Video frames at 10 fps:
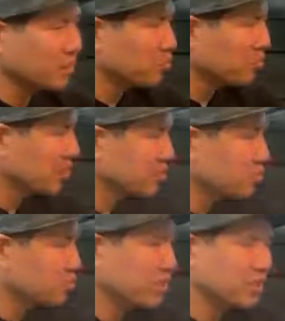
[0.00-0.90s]
you guys
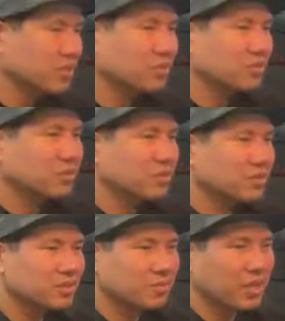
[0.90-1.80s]
could reach out
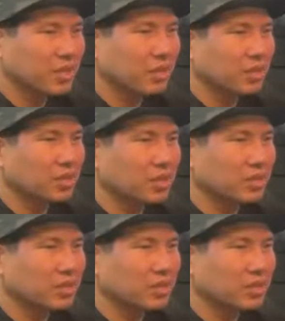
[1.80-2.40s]
to me on